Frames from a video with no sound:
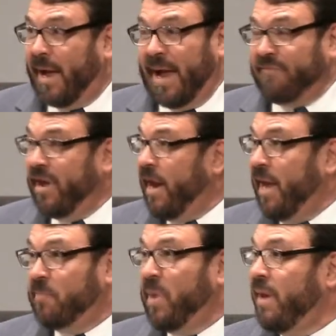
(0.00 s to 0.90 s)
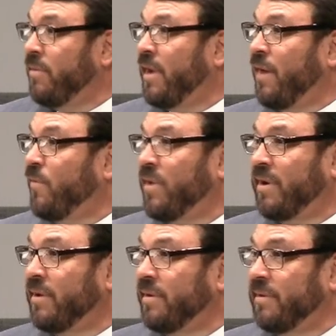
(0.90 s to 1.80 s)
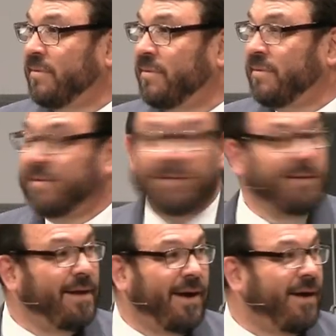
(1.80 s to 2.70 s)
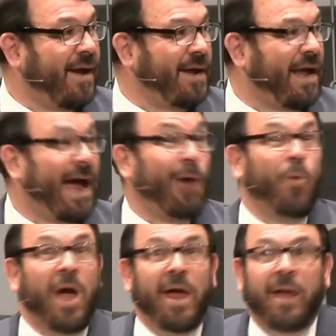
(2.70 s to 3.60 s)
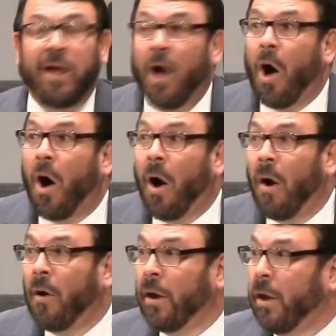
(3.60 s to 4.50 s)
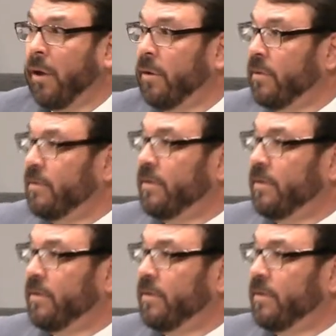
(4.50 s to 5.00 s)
I've got a headband that I wear. All right? I ride a Harley.